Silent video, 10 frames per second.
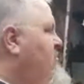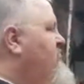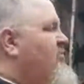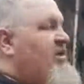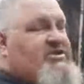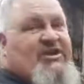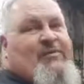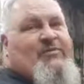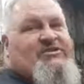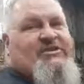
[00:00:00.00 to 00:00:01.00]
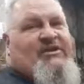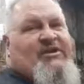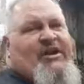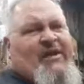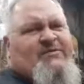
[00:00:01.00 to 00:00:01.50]
My shop is an
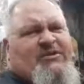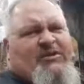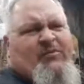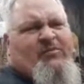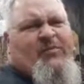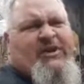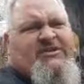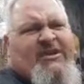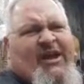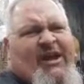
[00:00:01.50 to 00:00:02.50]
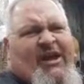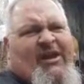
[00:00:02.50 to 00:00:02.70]
absolute pigsty.